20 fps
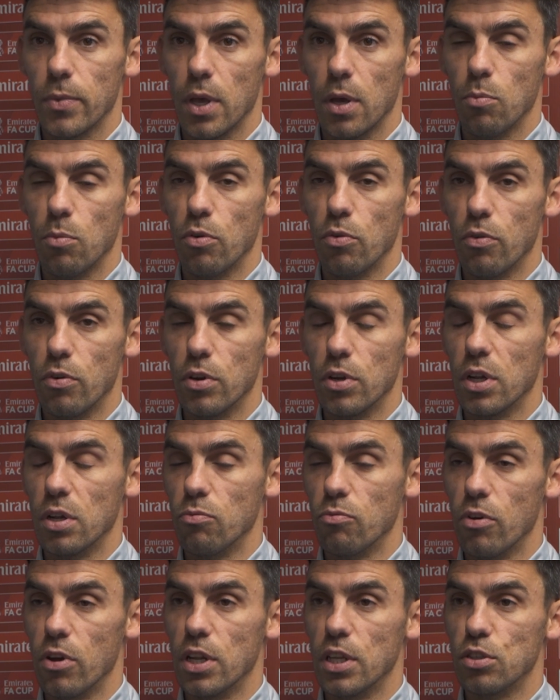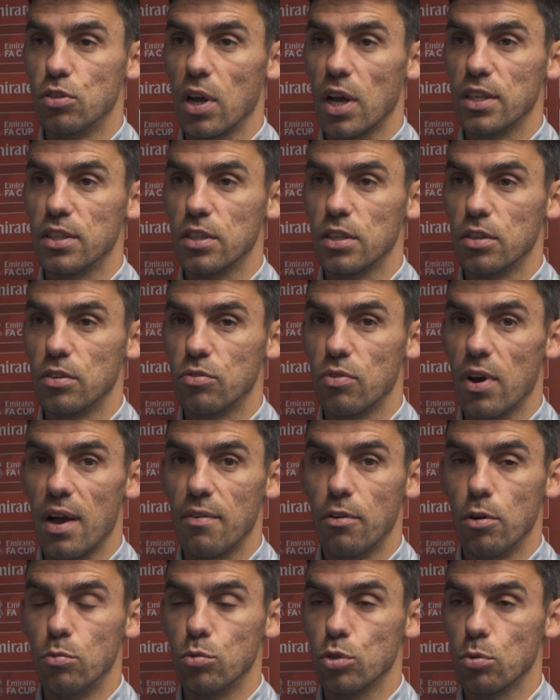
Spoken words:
we really tried to drive home